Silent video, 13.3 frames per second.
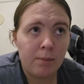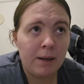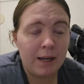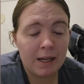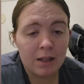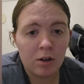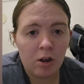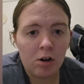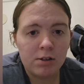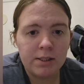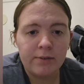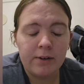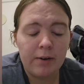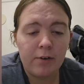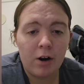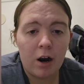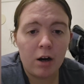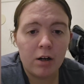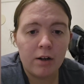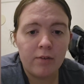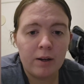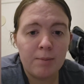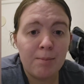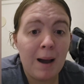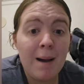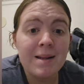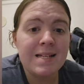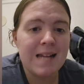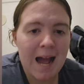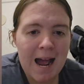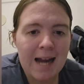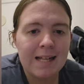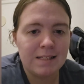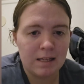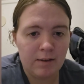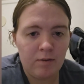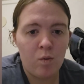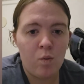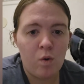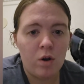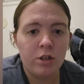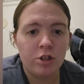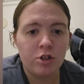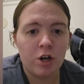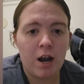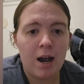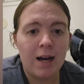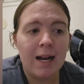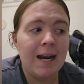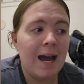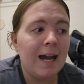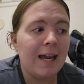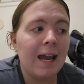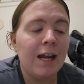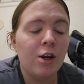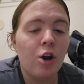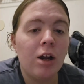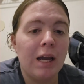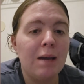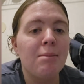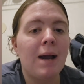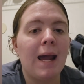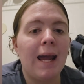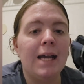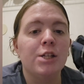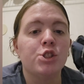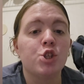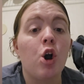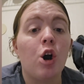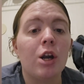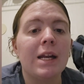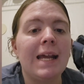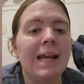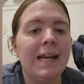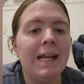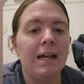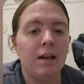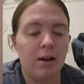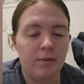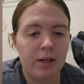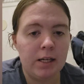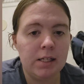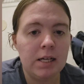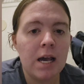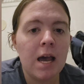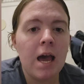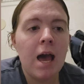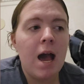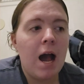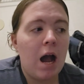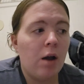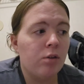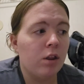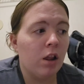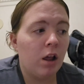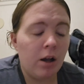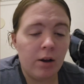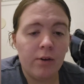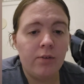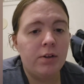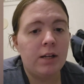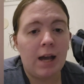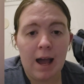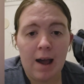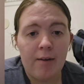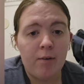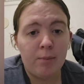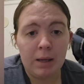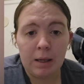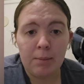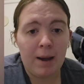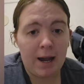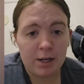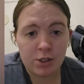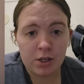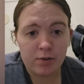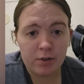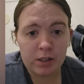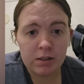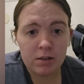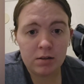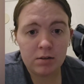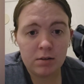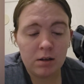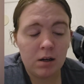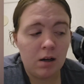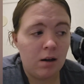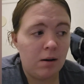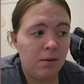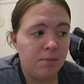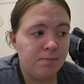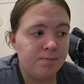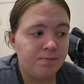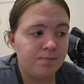in-laws have never heard of it. My dad is even wanting to try it, and I cannot get my hands on any of it. I'd love to have a big batch of it. I'd